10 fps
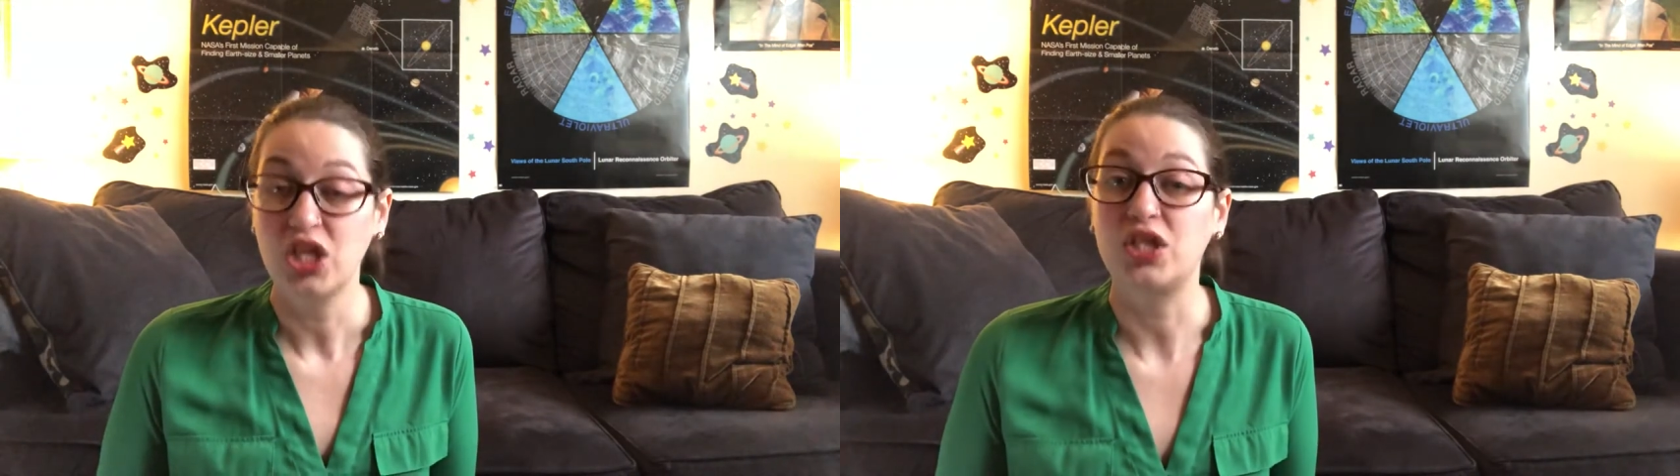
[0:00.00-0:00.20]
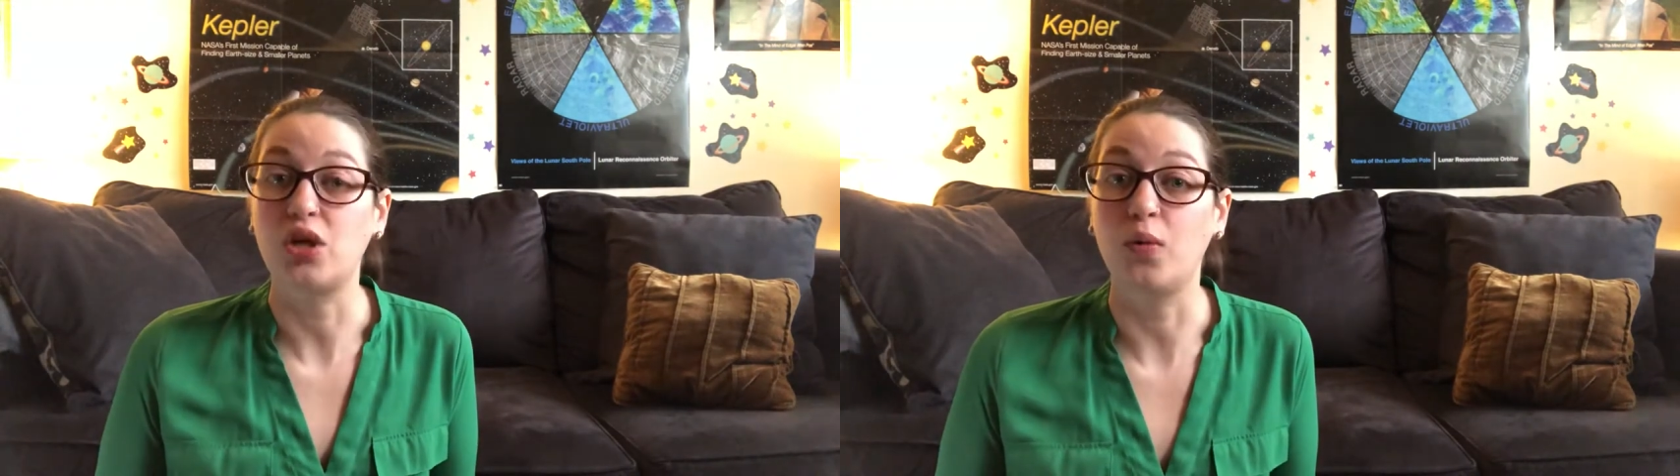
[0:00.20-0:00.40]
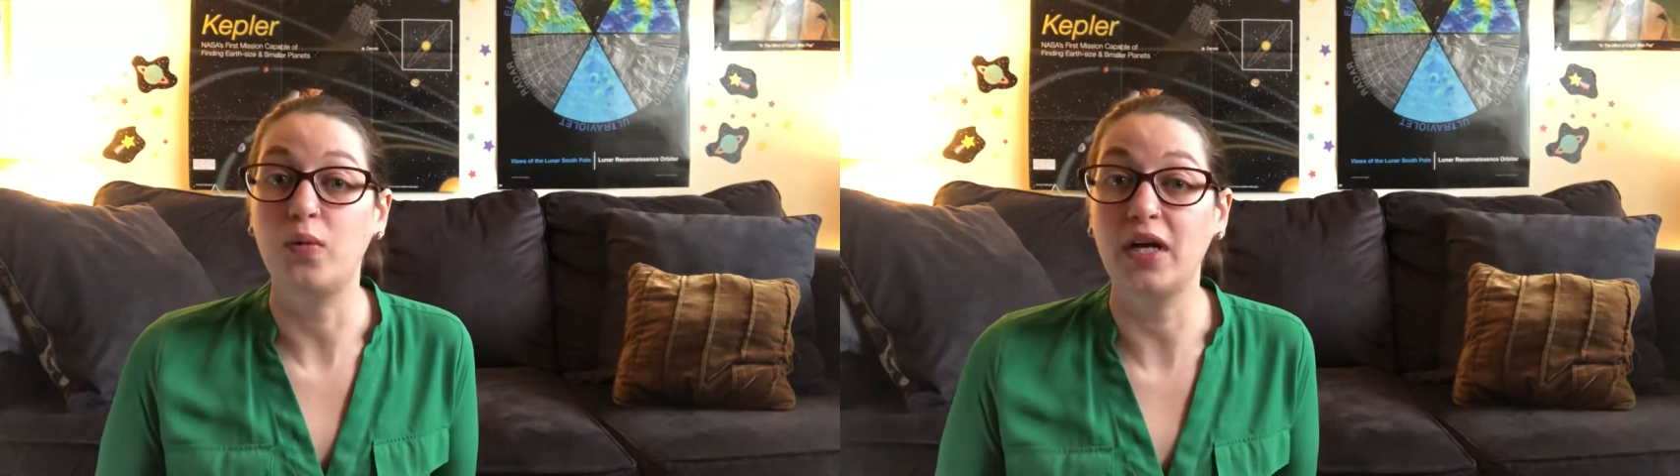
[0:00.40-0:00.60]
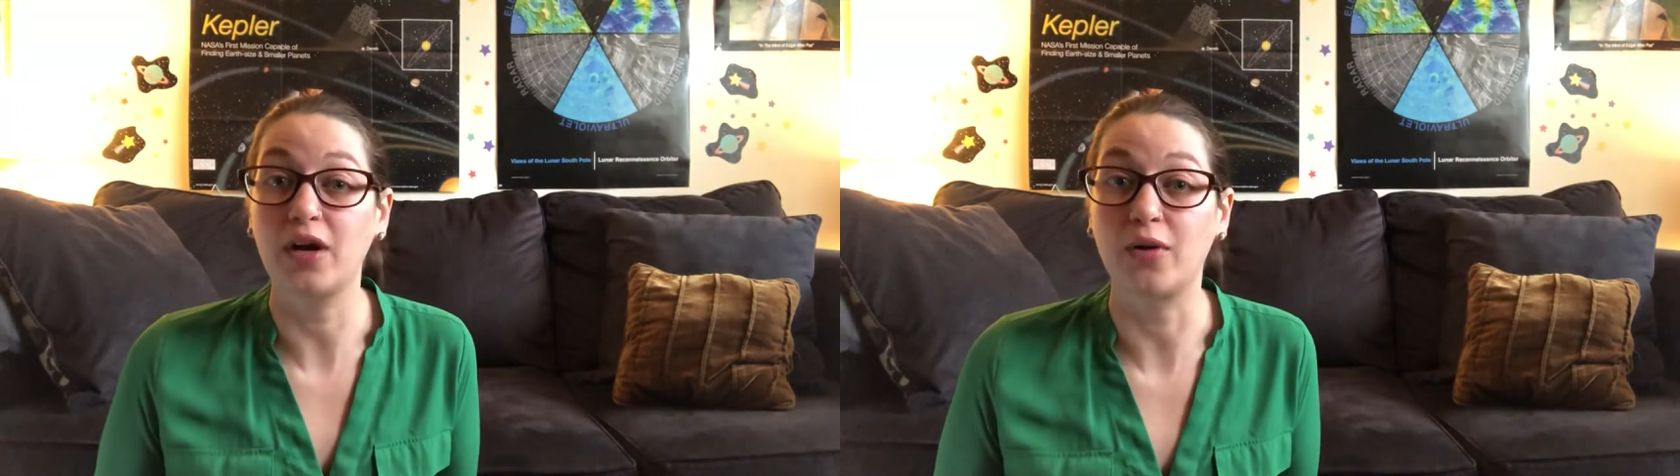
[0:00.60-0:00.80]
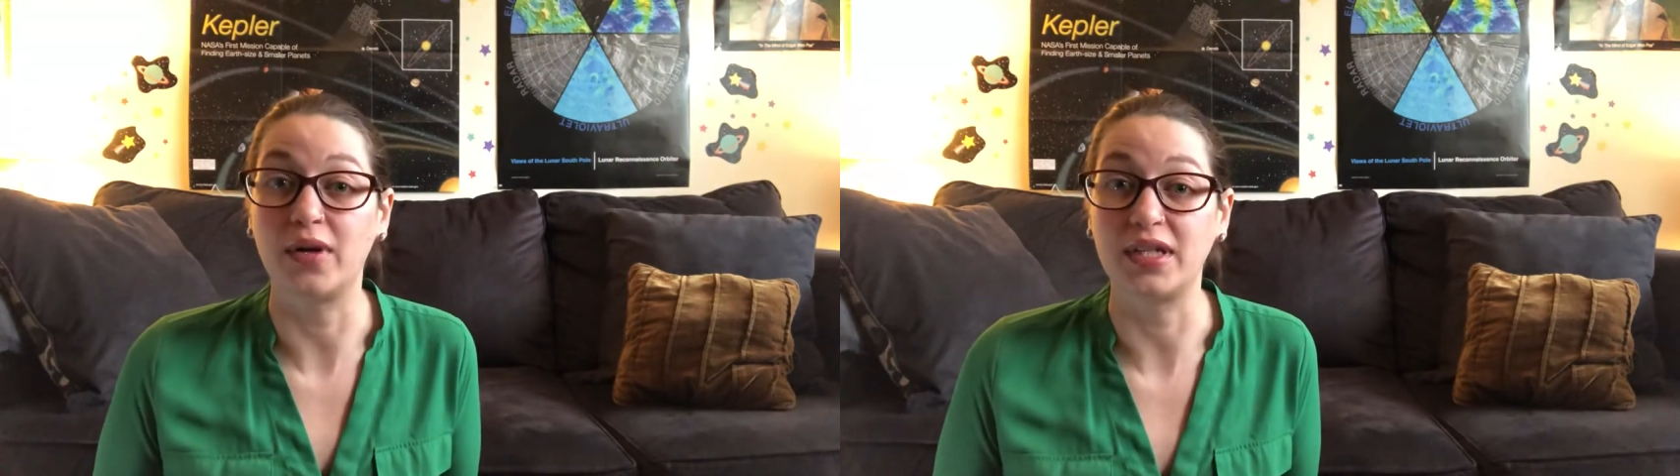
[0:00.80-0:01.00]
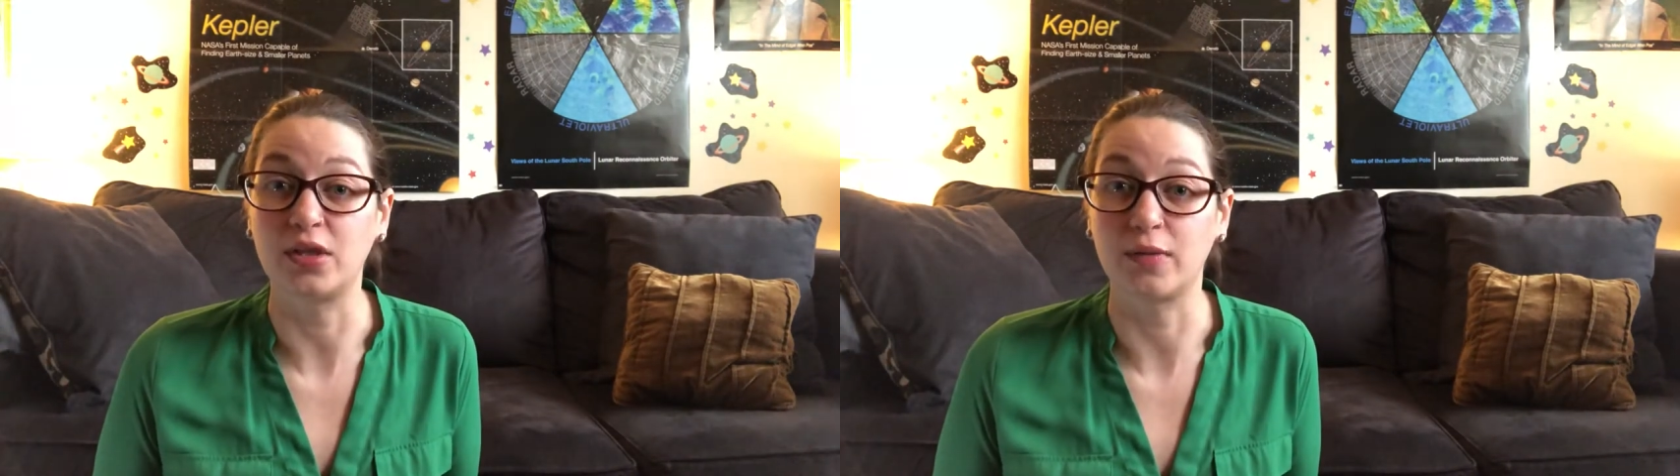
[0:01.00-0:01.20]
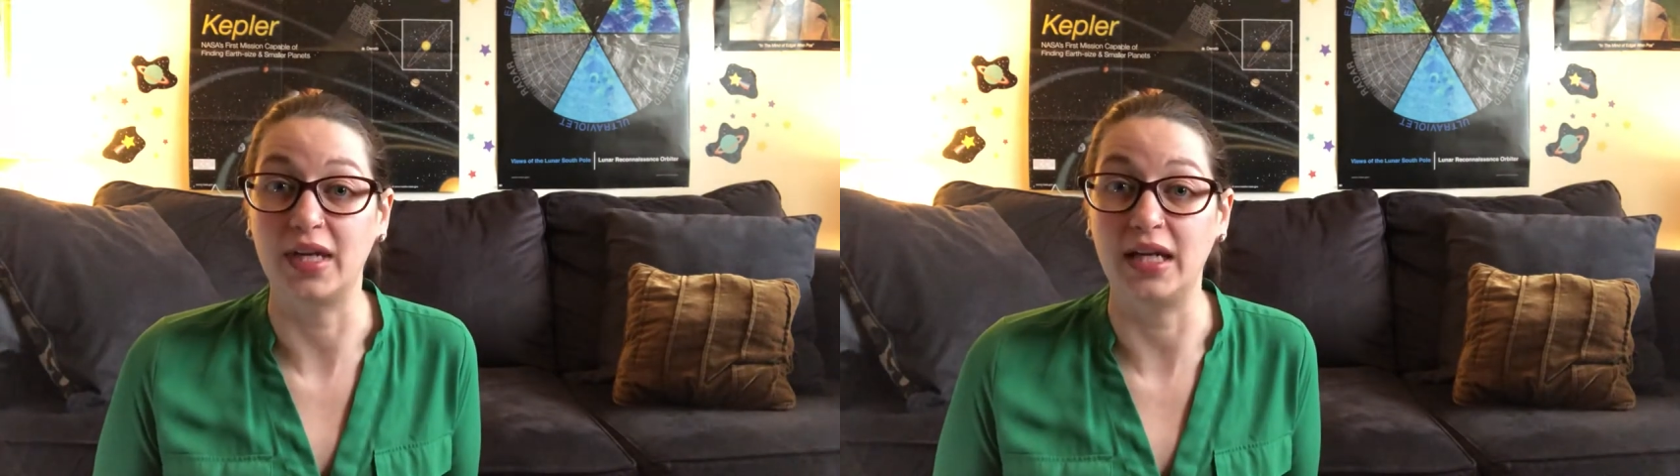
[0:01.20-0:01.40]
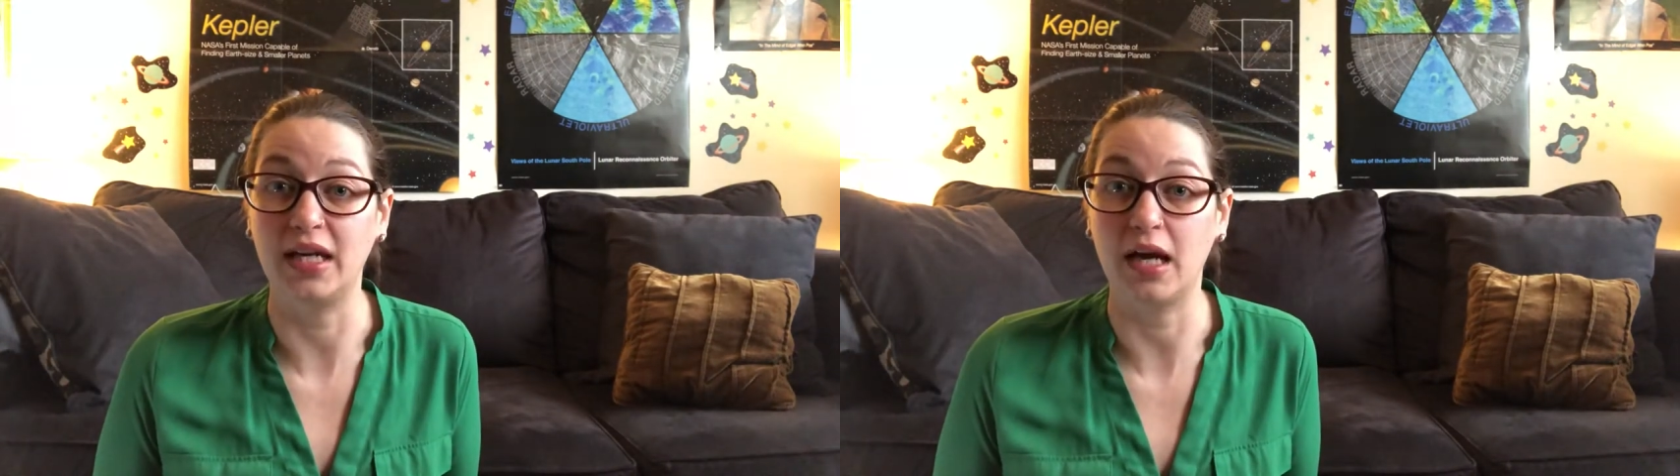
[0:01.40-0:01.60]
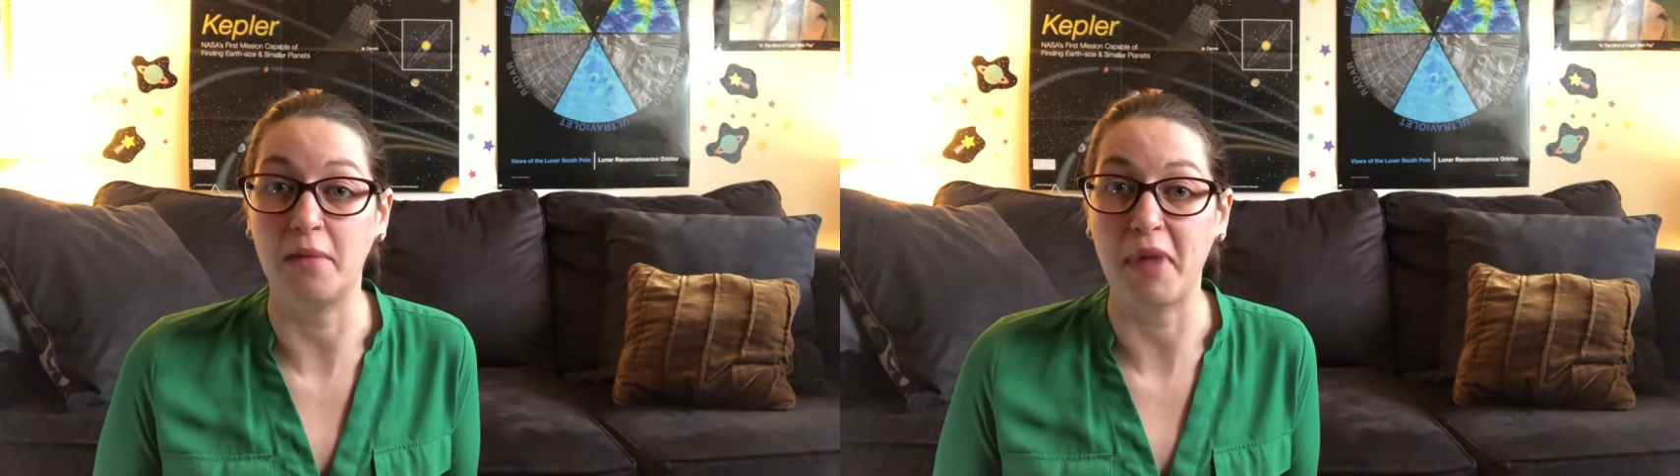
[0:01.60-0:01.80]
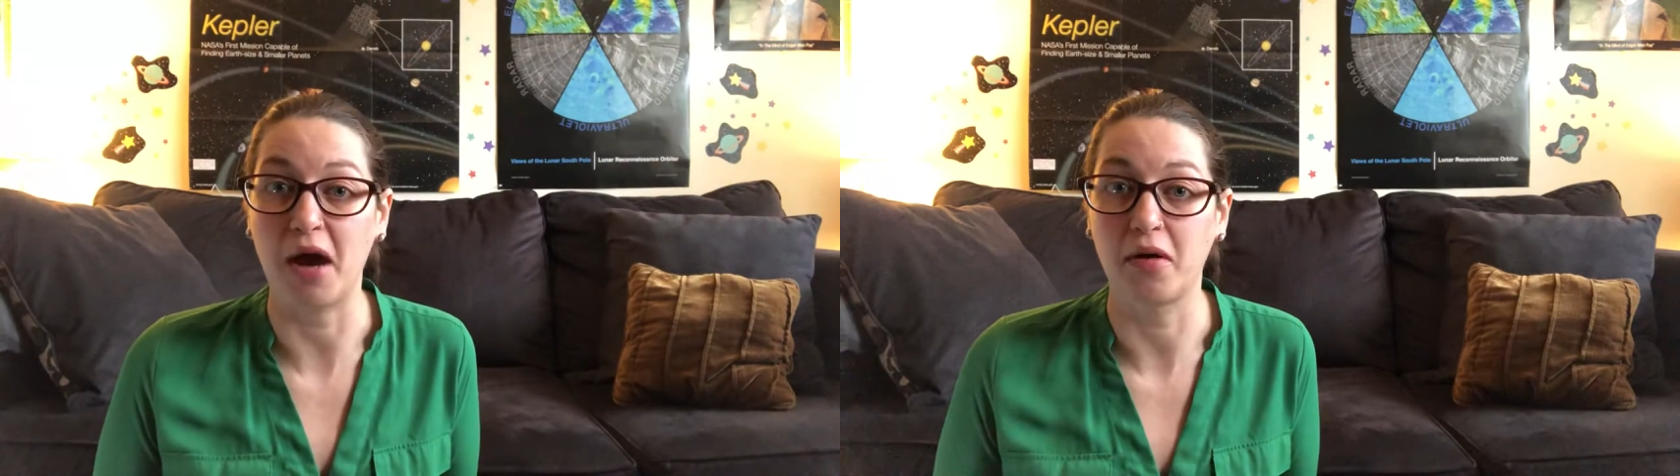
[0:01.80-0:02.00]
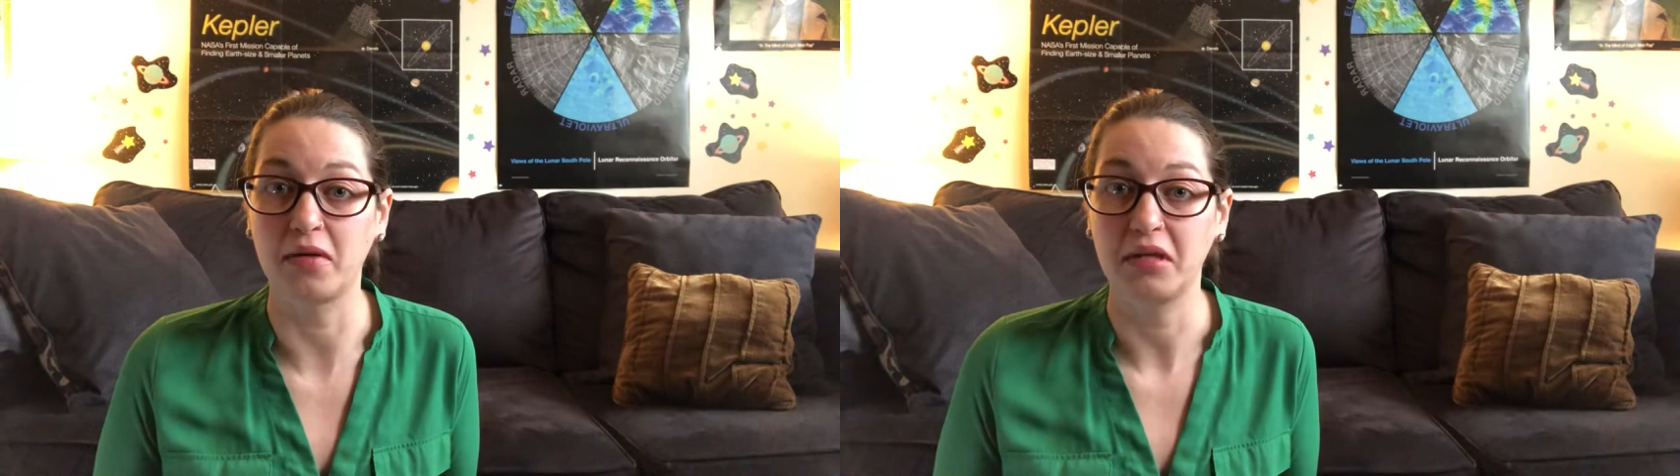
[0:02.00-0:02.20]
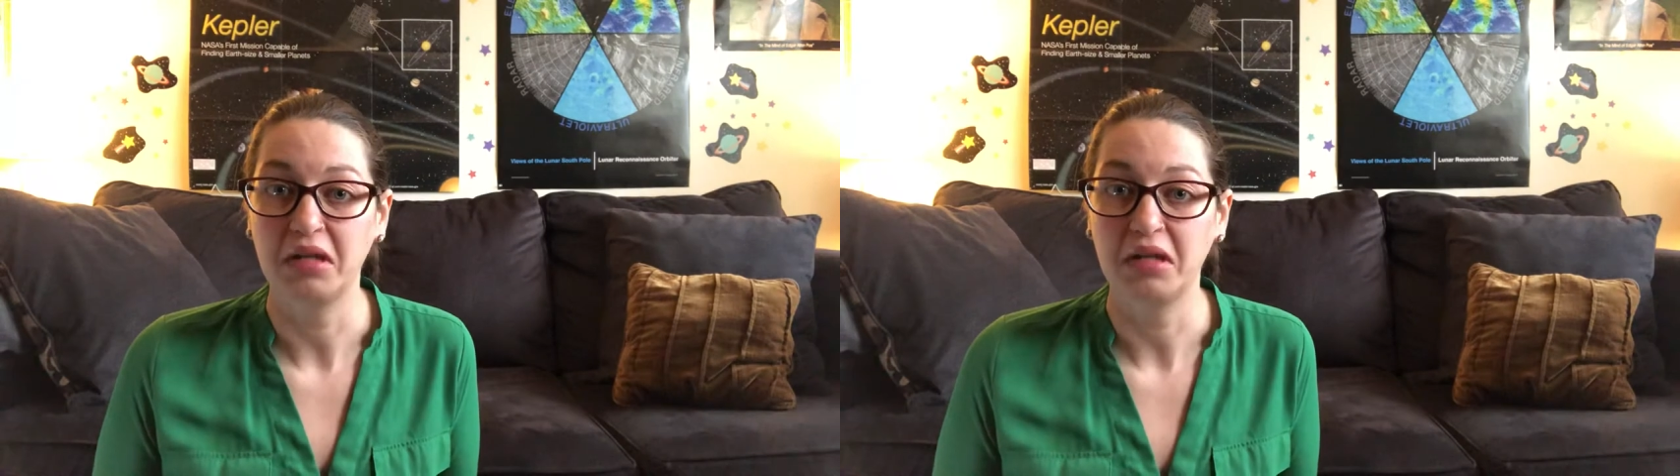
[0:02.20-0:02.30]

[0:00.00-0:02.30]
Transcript: So we are going to read about,